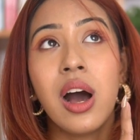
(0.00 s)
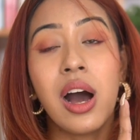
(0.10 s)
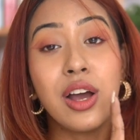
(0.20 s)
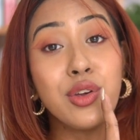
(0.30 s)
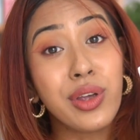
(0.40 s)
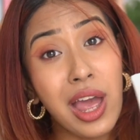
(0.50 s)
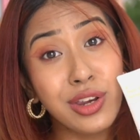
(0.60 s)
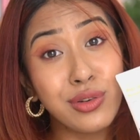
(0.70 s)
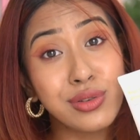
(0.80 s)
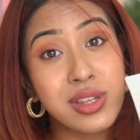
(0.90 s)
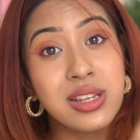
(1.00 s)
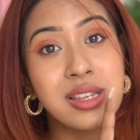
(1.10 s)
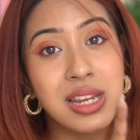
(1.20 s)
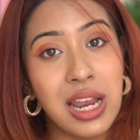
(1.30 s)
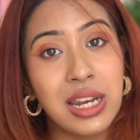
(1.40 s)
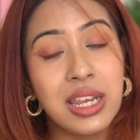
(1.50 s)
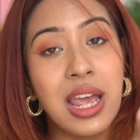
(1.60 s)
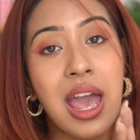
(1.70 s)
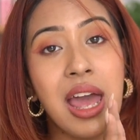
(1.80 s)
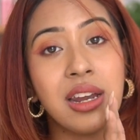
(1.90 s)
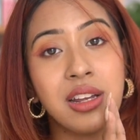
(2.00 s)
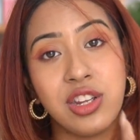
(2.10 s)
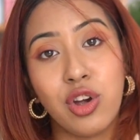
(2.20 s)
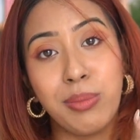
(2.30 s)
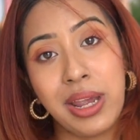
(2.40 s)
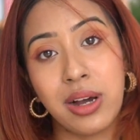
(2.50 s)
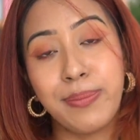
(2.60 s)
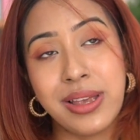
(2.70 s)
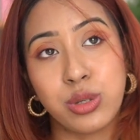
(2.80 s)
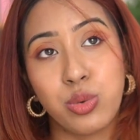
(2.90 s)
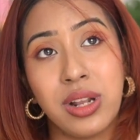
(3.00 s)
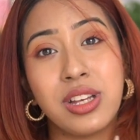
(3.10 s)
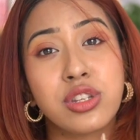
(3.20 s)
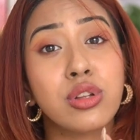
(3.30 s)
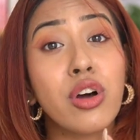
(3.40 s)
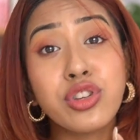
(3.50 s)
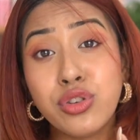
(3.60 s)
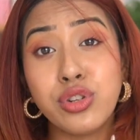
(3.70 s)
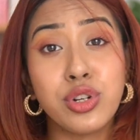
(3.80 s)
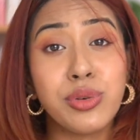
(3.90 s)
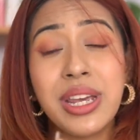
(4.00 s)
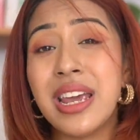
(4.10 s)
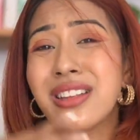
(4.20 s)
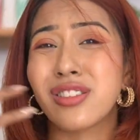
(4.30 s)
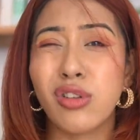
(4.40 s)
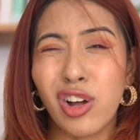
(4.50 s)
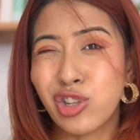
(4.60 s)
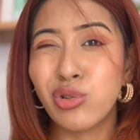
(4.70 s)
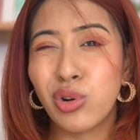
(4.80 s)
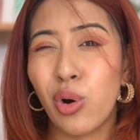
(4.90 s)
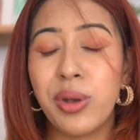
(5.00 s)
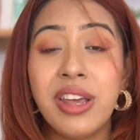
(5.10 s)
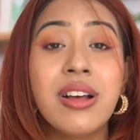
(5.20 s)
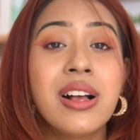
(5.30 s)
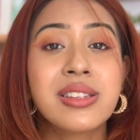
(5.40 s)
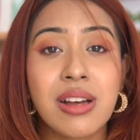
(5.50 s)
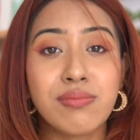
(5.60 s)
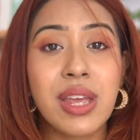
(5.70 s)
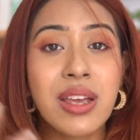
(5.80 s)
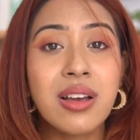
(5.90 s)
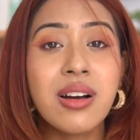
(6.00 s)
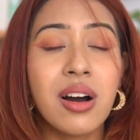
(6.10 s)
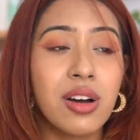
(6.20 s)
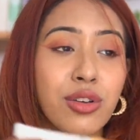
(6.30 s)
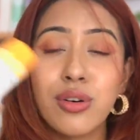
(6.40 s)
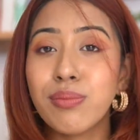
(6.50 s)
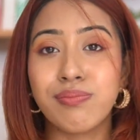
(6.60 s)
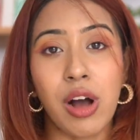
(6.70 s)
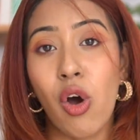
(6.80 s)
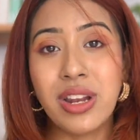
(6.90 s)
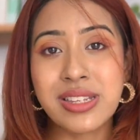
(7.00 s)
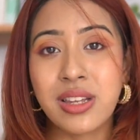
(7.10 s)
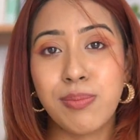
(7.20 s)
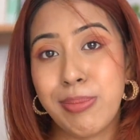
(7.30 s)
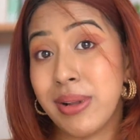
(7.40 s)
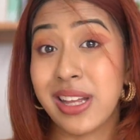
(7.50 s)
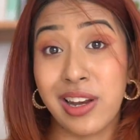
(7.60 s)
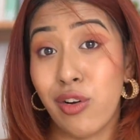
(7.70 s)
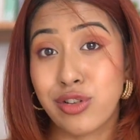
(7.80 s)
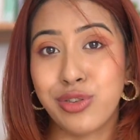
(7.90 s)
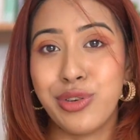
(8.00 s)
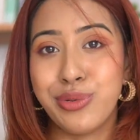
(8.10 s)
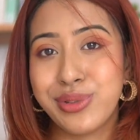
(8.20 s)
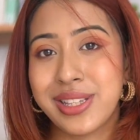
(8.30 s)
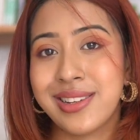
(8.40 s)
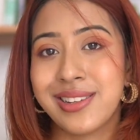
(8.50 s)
You can use this daily and under your makeup as well. It's not too dewy, it's not too glowy. Something, you know, oily skin people can also use.